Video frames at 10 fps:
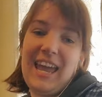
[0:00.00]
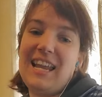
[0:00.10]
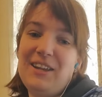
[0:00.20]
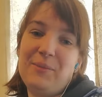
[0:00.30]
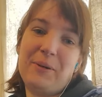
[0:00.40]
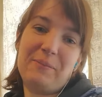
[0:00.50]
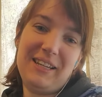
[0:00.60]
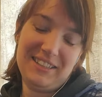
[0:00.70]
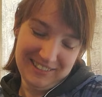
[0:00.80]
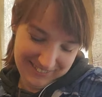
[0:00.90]
Hello, puppy
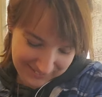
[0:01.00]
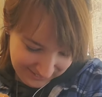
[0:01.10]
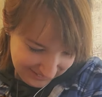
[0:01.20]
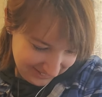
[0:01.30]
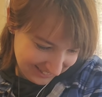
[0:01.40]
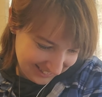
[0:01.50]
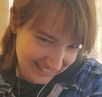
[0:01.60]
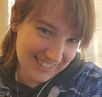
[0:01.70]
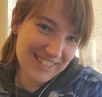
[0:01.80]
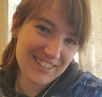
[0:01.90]
dog.
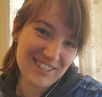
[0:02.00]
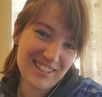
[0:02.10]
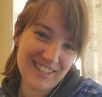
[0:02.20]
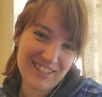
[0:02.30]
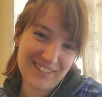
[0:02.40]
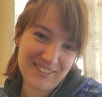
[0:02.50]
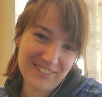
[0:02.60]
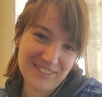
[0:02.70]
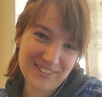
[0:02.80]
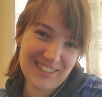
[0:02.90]
Aw, isn't she
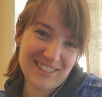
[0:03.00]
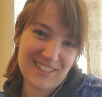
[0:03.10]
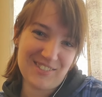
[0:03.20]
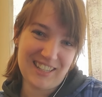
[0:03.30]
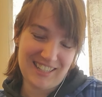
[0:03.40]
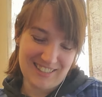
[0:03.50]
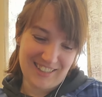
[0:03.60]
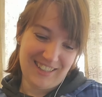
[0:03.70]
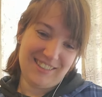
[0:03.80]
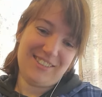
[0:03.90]
cute? This is Vicky's
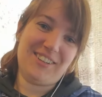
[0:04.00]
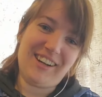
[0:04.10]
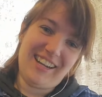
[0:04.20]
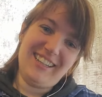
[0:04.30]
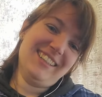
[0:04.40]
dog, Tori.